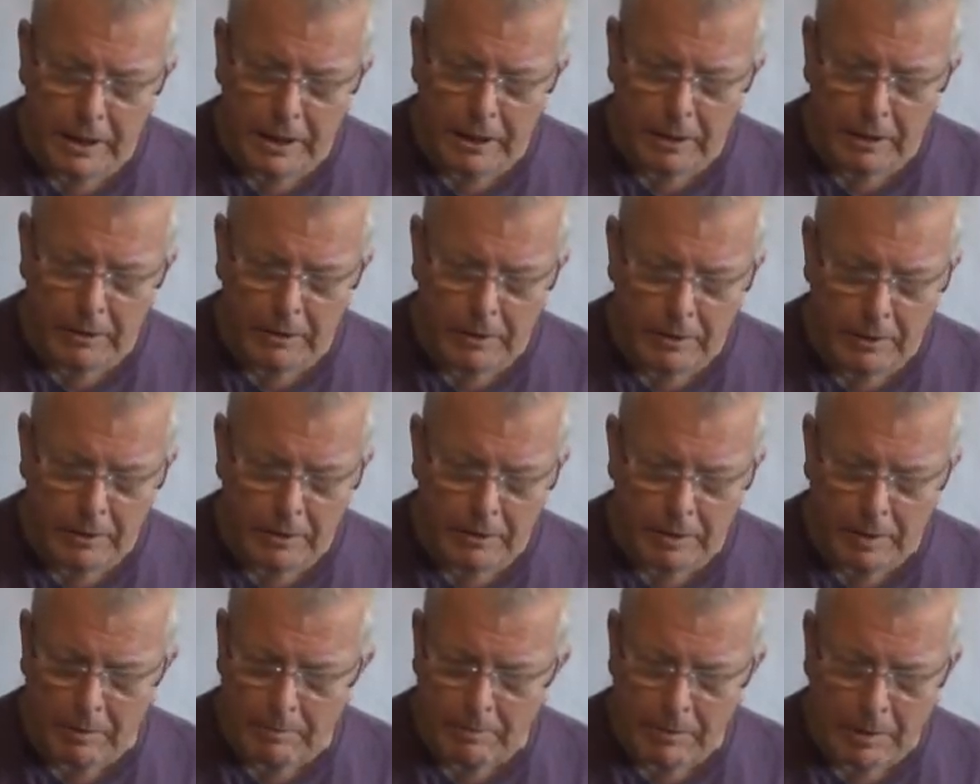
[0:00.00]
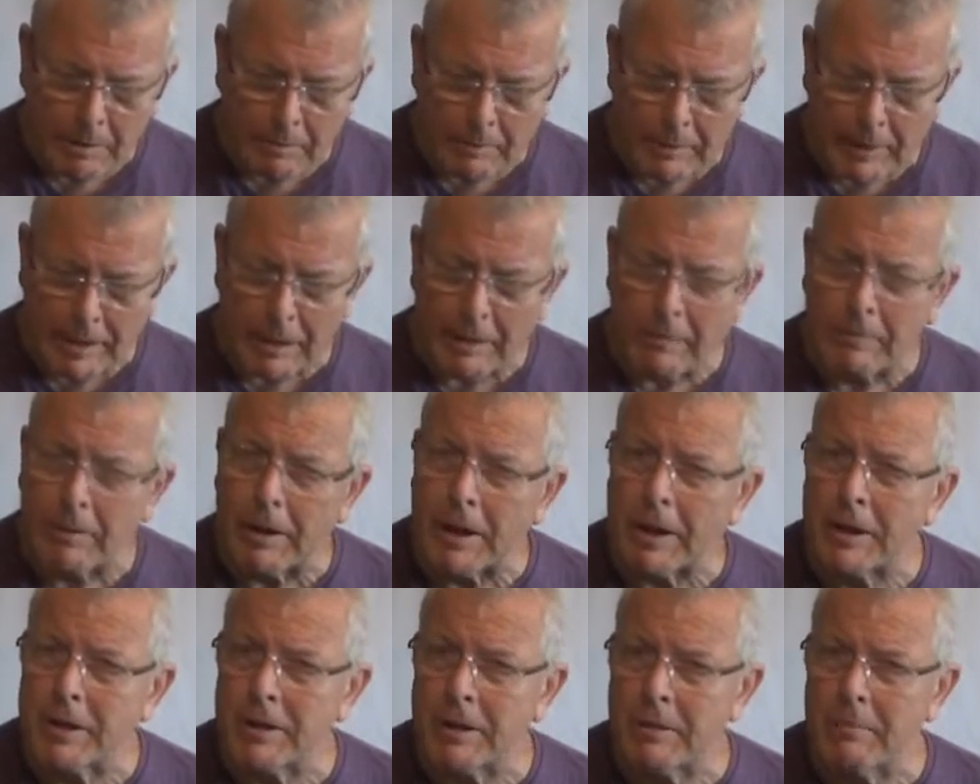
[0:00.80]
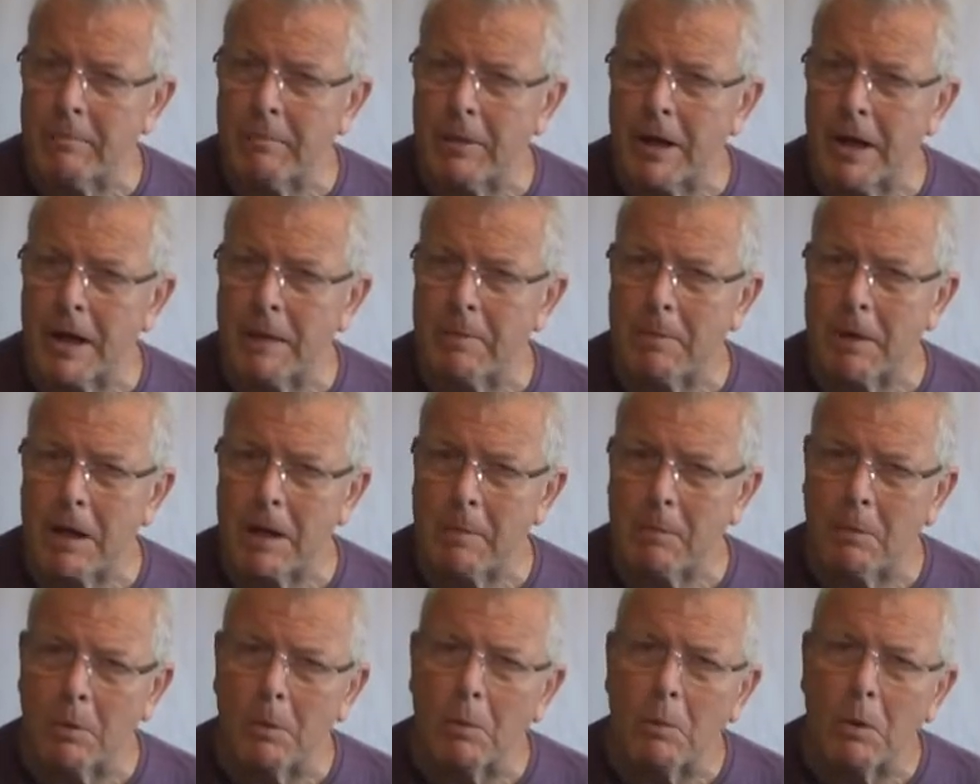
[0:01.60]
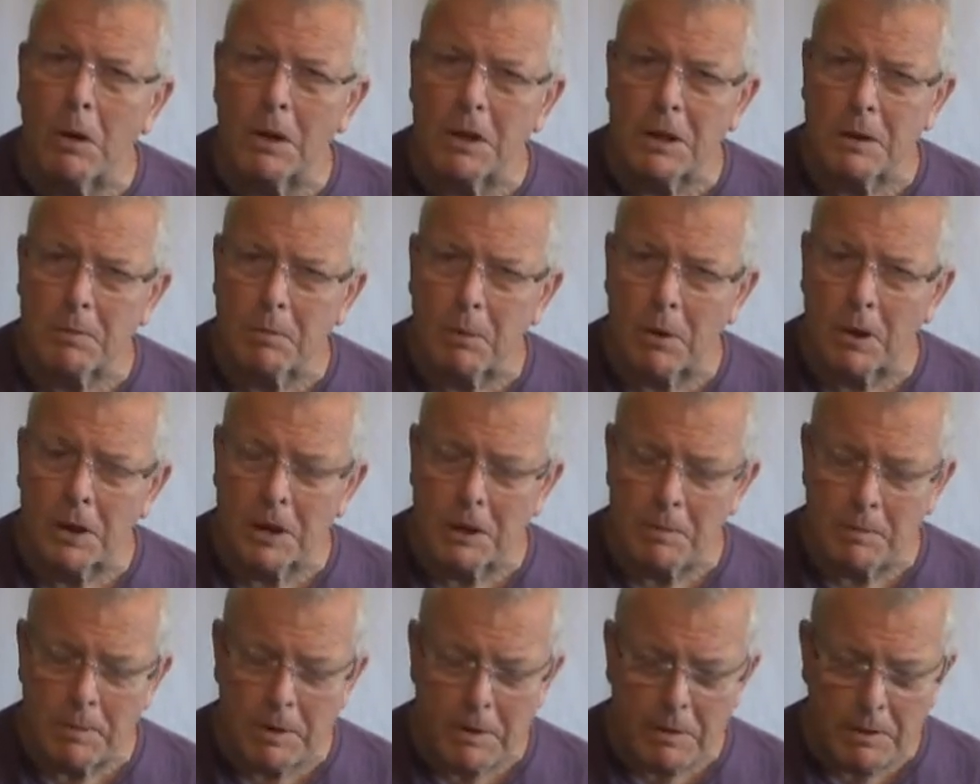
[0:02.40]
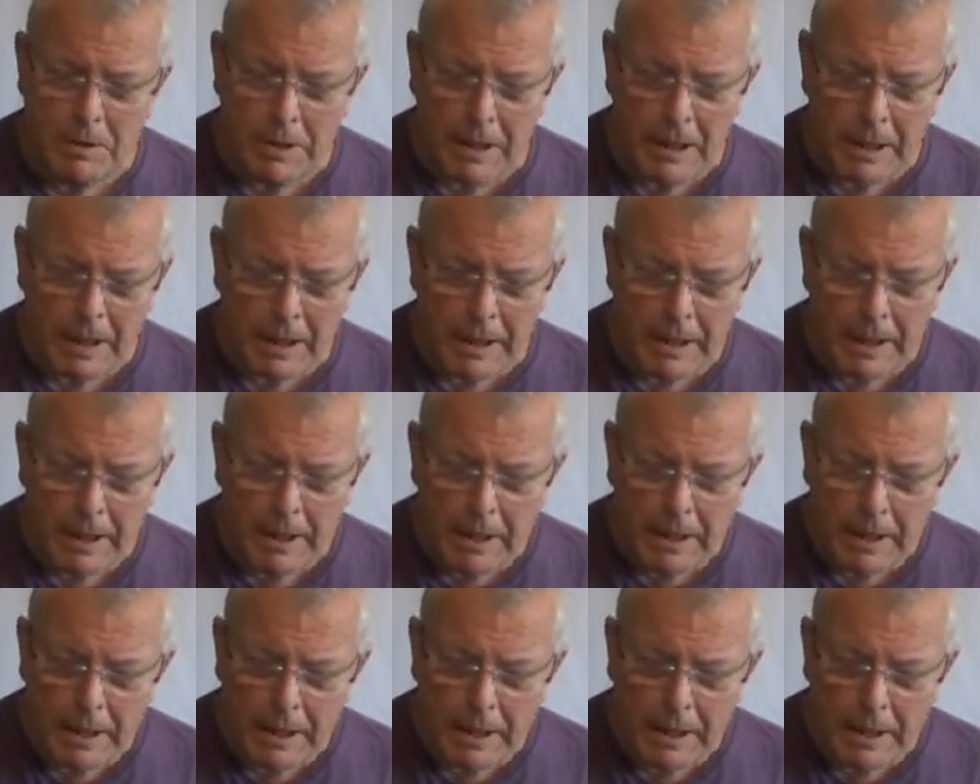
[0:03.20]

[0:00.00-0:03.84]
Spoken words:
and I thought I'm not really reaching many people. What's the point of me doing it?